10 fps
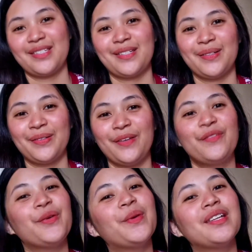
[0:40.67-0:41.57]
So
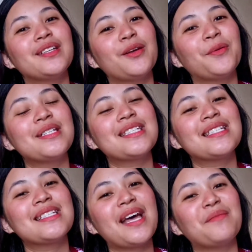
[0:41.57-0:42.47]
if you want to know what's
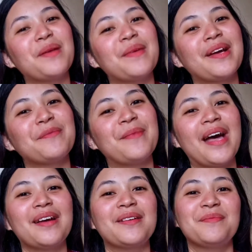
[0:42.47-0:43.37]
inside my makeup
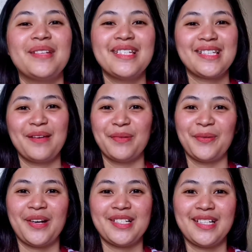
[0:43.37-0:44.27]
bag, please keep
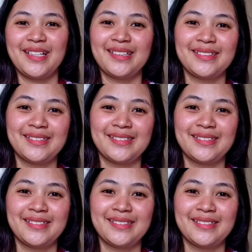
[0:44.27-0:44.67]
on watching.